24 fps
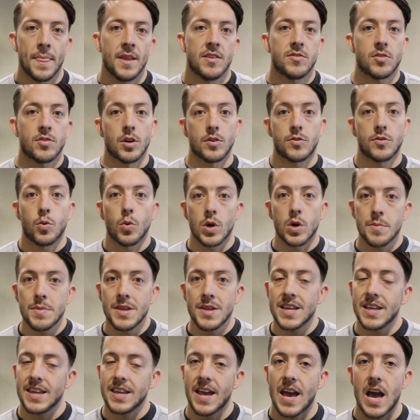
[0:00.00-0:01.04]
It's on a
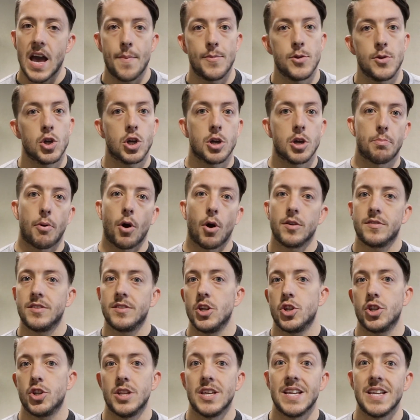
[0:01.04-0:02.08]
20-minute cap and you can
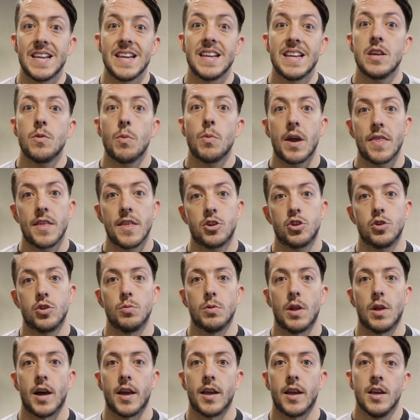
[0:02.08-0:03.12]
partition it any way that you
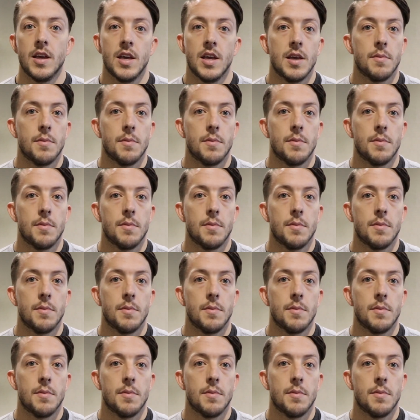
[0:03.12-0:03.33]
like,